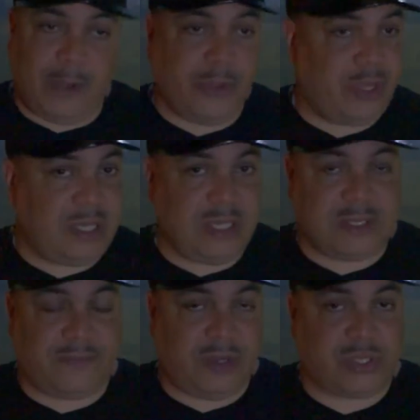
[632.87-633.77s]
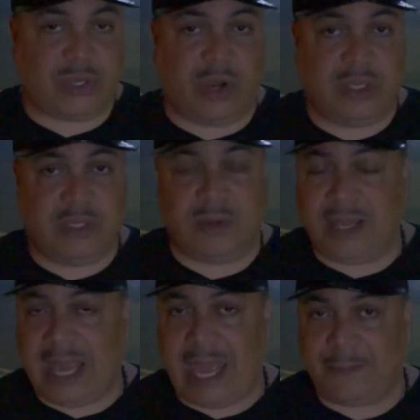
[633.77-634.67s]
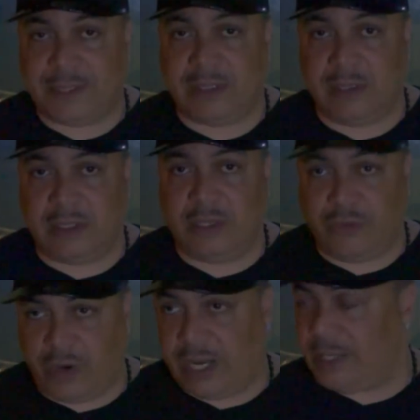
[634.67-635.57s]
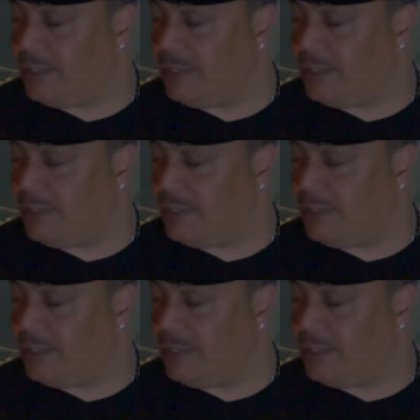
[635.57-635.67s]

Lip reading: both of these fish are doing absolutely great.